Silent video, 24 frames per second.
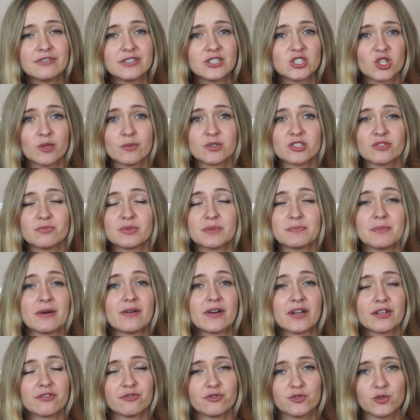in terms of
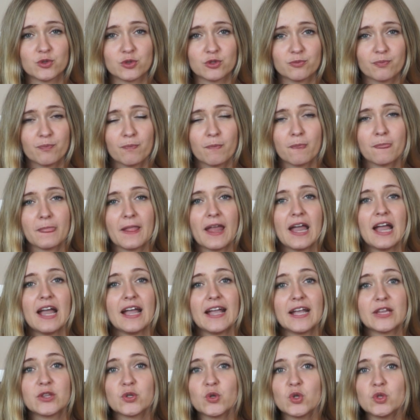preparing food.
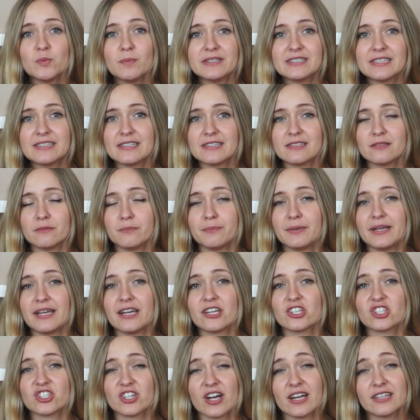It could be that it'll be
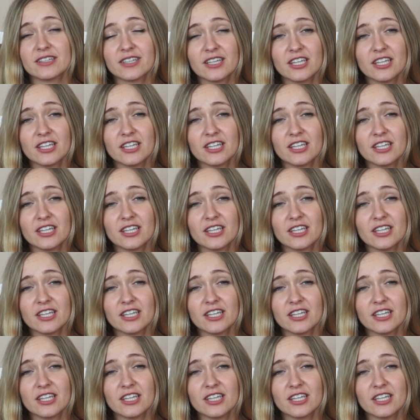a shared